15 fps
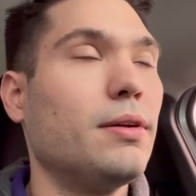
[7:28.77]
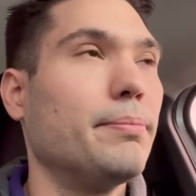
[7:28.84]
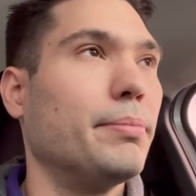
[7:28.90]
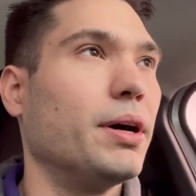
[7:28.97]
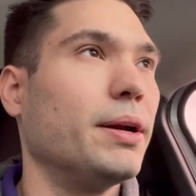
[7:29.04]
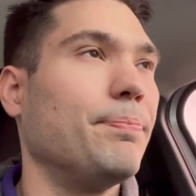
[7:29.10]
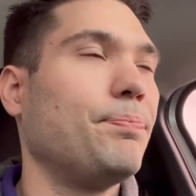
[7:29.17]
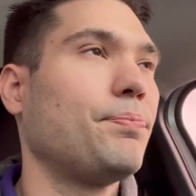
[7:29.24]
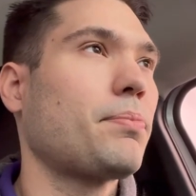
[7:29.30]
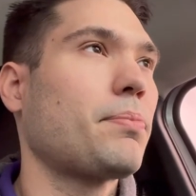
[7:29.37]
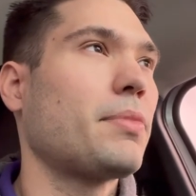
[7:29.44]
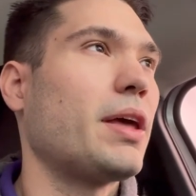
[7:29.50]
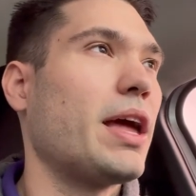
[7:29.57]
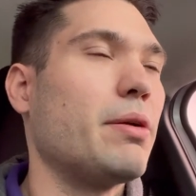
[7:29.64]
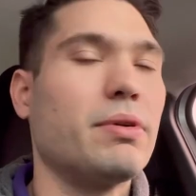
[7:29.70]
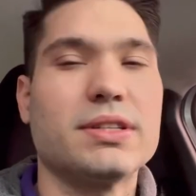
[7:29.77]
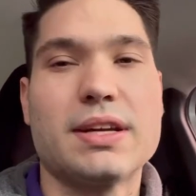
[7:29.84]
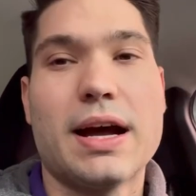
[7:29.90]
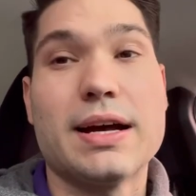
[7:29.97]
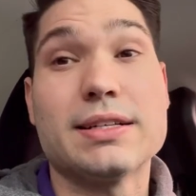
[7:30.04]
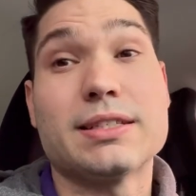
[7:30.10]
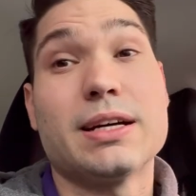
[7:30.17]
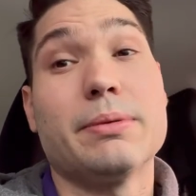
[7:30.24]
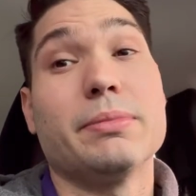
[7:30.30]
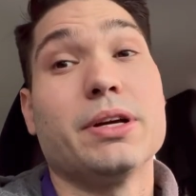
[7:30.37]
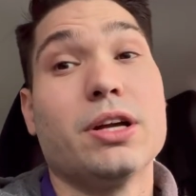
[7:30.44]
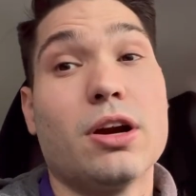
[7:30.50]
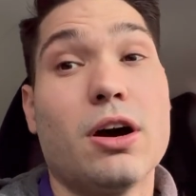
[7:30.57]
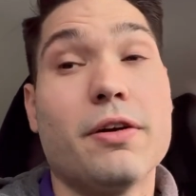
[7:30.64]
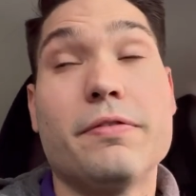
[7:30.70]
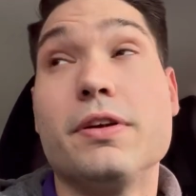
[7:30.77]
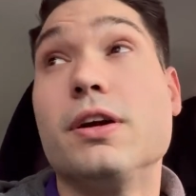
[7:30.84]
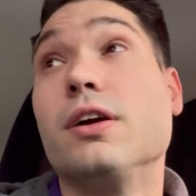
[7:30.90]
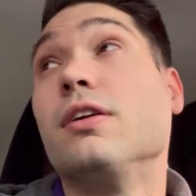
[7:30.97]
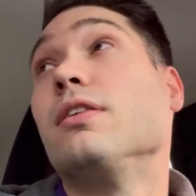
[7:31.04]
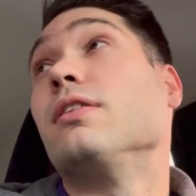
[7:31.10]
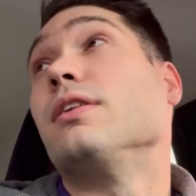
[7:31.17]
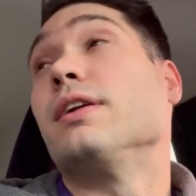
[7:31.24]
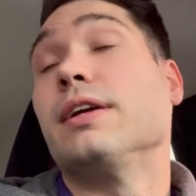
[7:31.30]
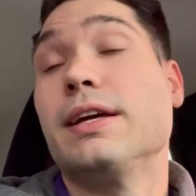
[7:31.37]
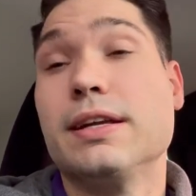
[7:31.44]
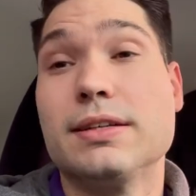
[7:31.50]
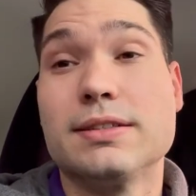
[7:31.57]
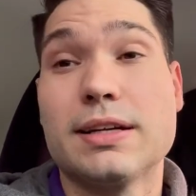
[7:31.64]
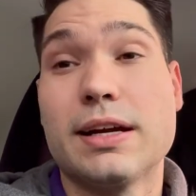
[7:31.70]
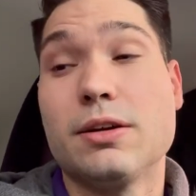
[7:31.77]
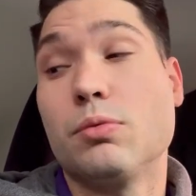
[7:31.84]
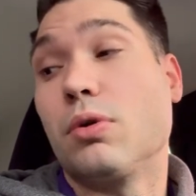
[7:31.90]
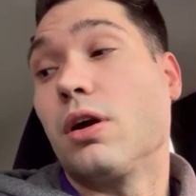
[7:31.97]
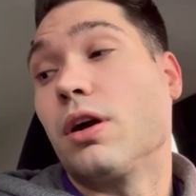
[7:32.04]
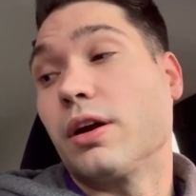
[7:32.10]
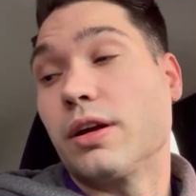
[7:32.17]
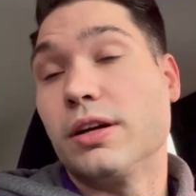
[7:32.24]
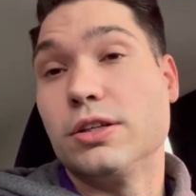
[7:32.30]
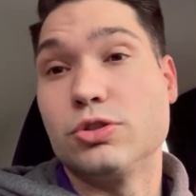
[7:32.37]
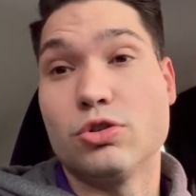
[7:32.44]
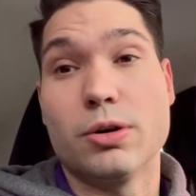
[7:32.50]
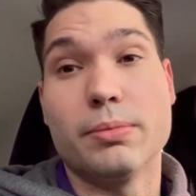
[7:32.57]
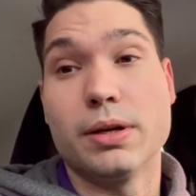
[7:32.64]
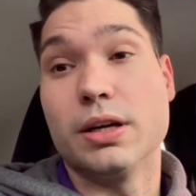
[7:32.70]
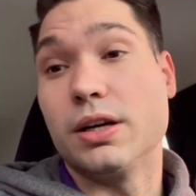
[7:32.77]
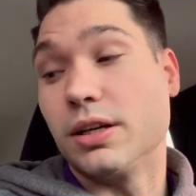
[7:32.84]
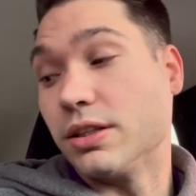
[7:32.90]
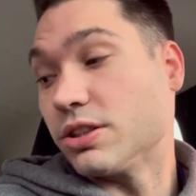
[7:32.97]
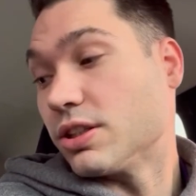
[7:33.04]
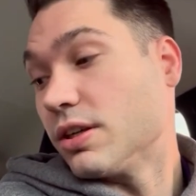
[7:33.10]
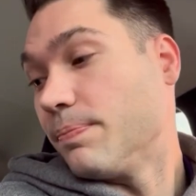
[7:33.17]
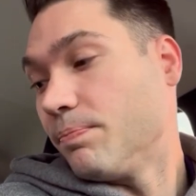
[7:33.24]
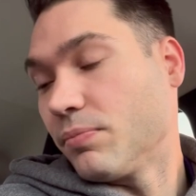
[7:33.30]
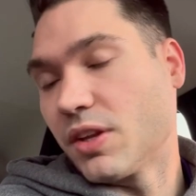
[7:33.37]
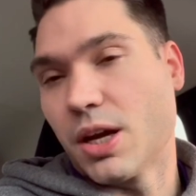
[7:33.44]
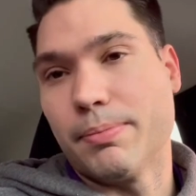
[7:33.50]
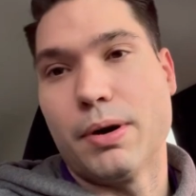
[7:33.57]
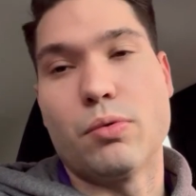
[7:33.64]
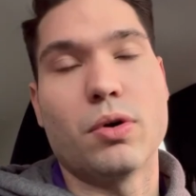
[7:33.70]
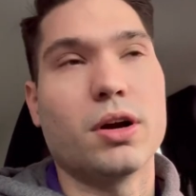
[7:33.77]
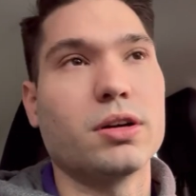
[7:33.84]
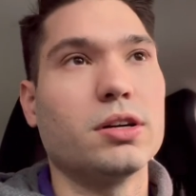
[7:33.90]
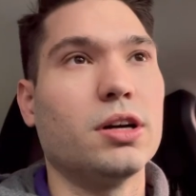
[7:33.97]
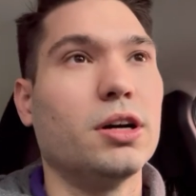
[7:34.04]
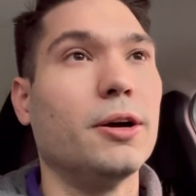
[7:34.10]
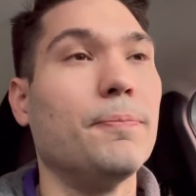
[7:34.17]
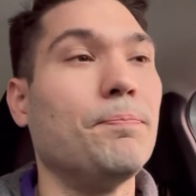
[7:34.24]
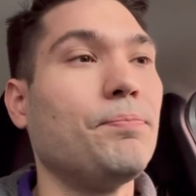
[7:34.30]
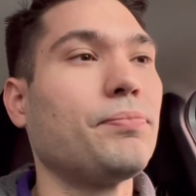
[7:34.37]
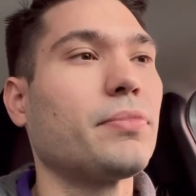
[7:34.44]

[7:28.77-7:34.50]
But anyways, guys, I'm gonna get off here, hit inside to work, enjoy my lunch, get my work done.